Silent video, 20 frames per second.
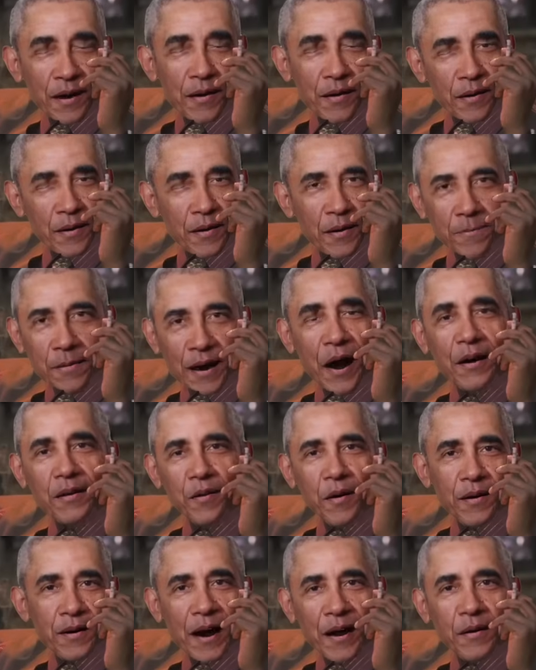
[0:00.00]
Uh, to be honest
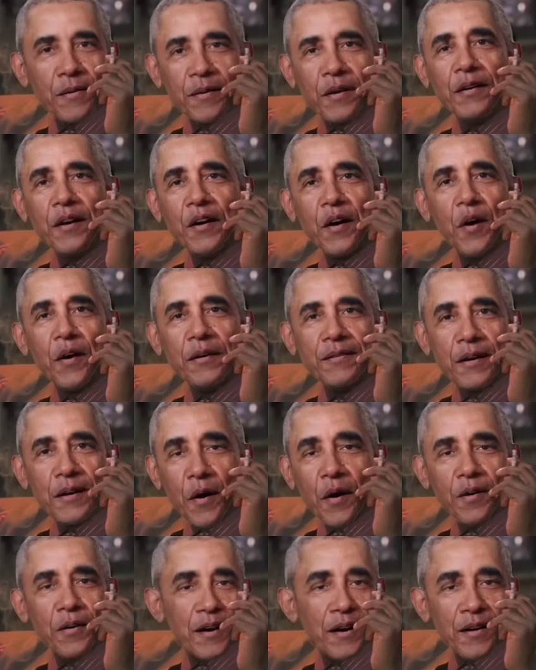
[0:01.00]
with you, I don't think Joe even
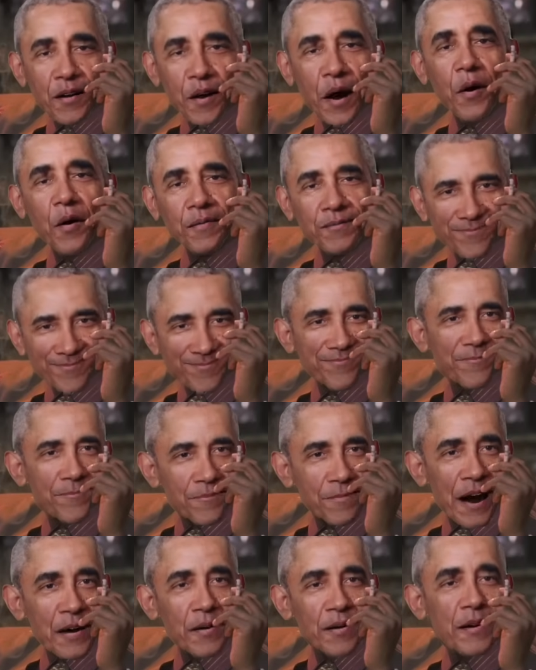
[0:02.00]
knows he's Joe.
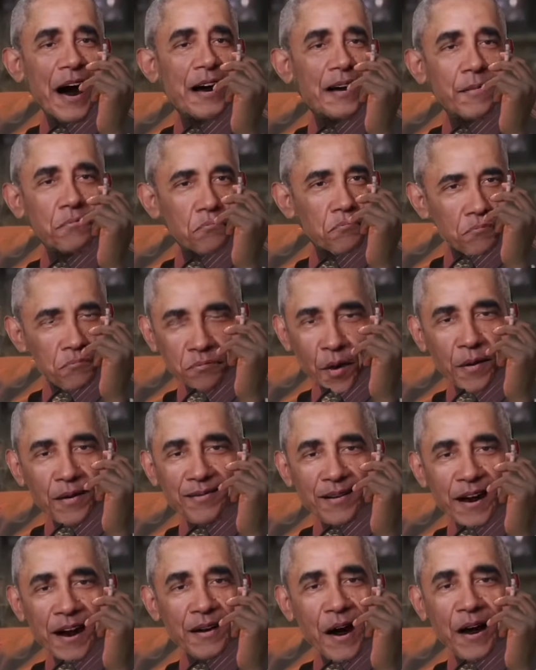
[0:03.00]
Matter of fact, I don't
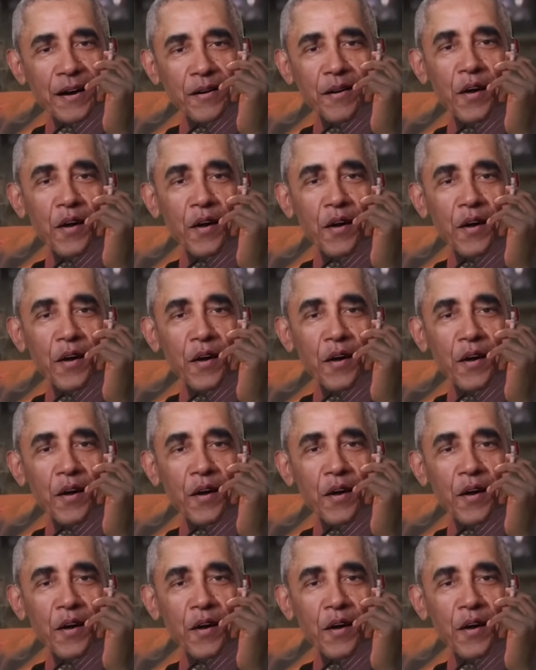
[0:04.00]
even think that is